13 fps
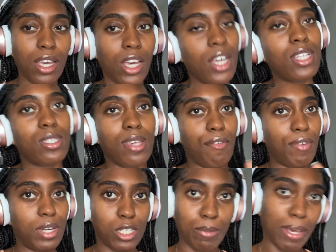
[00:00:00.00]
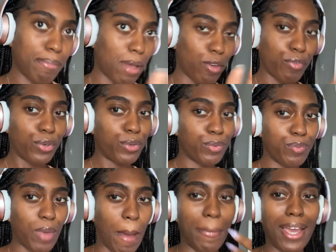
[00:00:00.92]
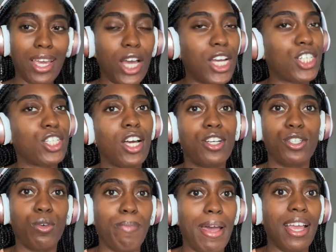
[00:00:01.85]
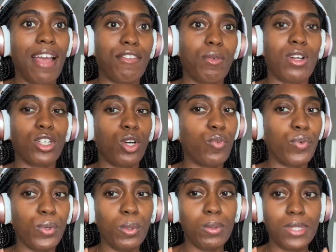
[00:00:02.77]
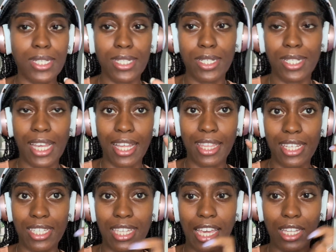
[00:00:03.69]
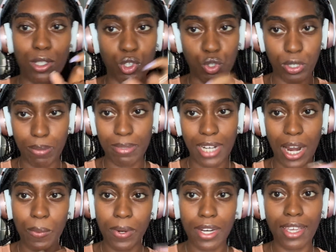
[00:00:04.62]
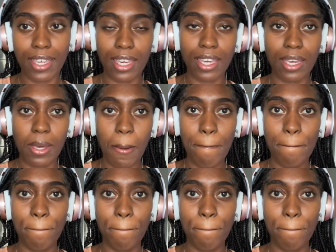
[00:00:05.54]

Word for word: until i finish making my food i might actually also might have to walk to whole foods because it's just like these like little strips that i want to get